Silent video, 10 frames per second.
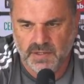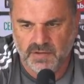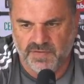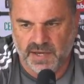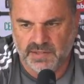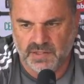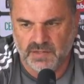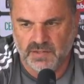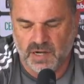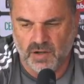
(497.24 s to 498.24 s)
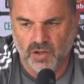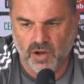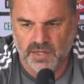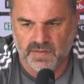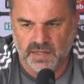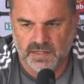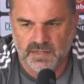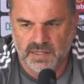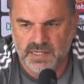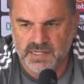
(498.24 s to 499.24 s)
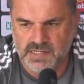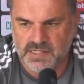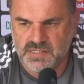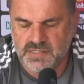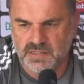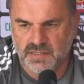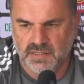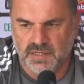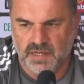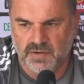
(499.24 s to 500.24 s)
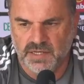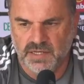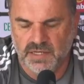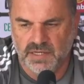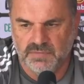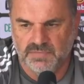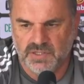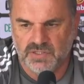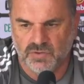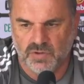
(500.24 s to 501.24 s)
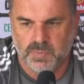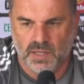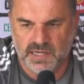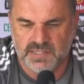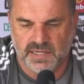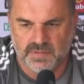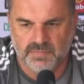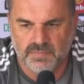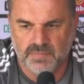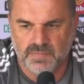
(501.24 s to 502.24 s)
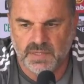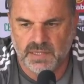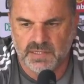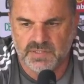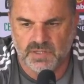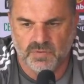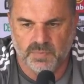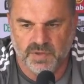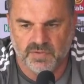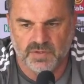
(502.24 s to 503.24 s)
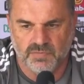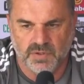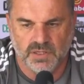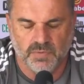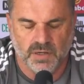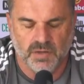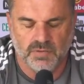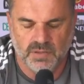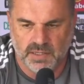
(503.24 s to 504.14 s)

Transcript: the fact that, you know, I like that he's, you know, he sort of plays that single pivot really well